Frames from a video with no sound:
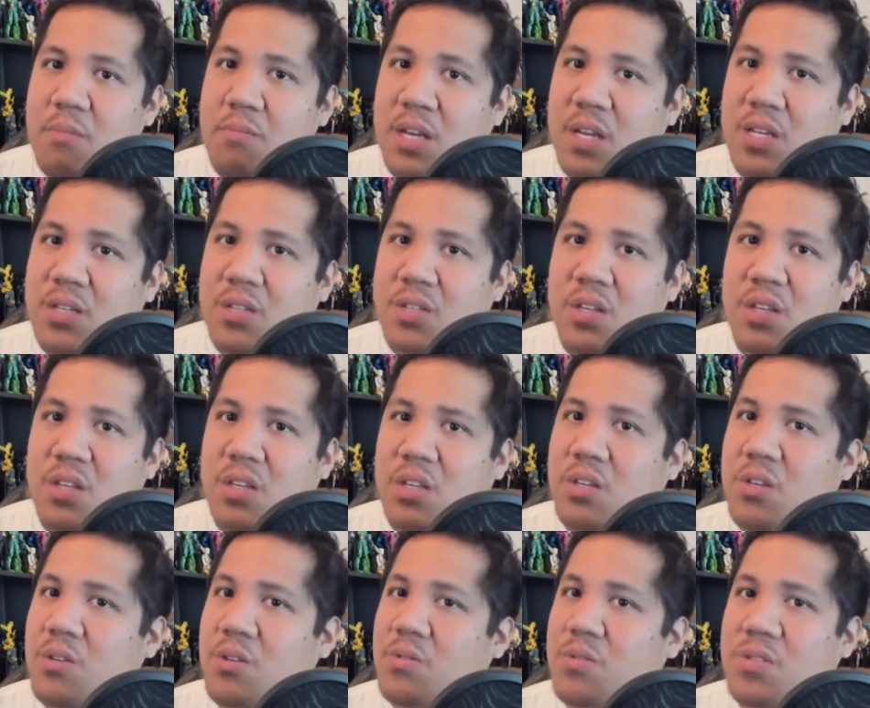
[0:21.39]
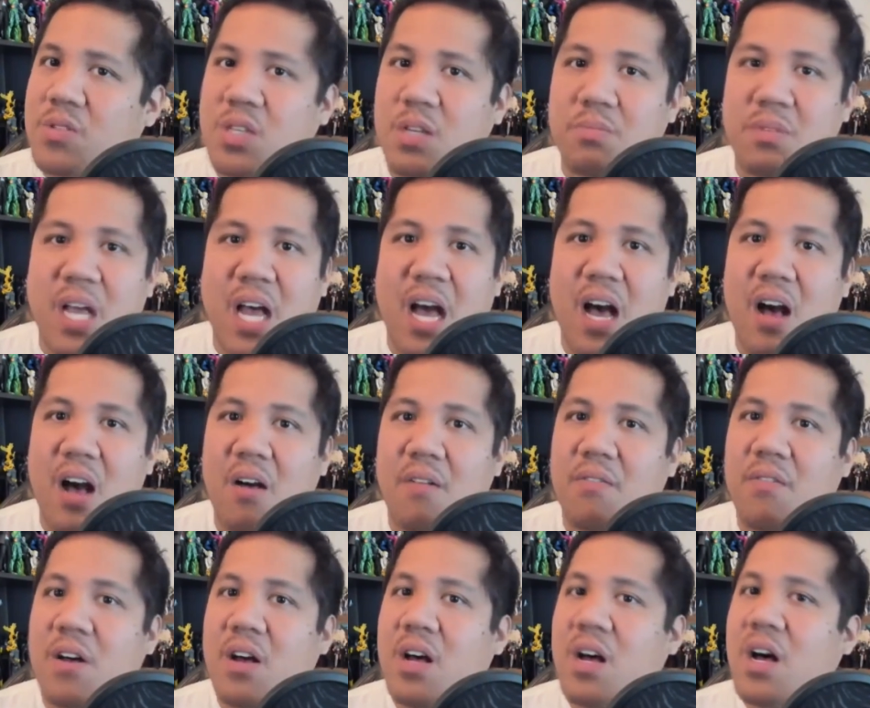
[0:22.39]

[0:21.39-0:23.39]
because you don't seem to have